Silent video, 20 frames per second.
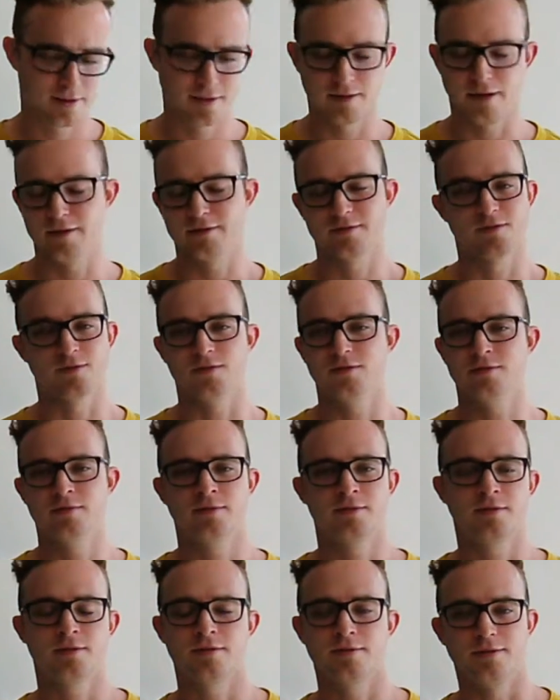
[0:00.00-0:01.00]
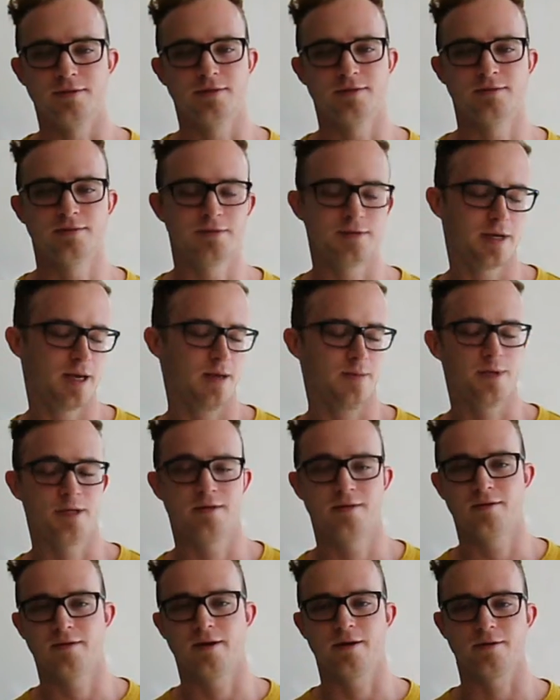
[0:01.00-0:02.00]
That's cool. Hey,
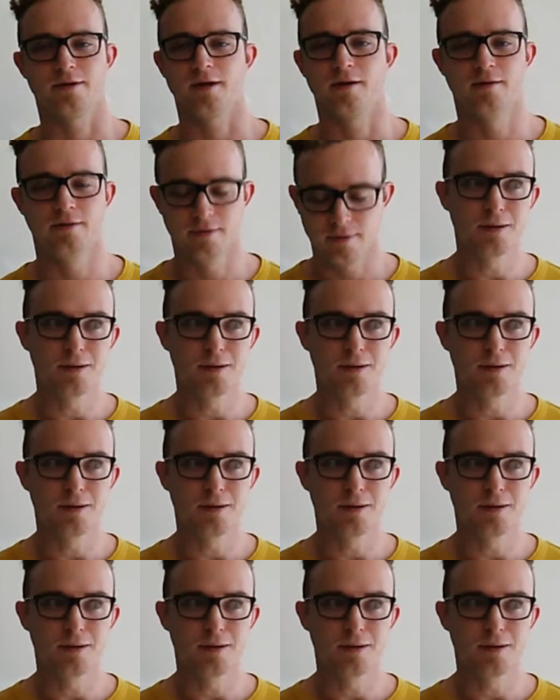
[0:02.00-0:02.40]
I don't care.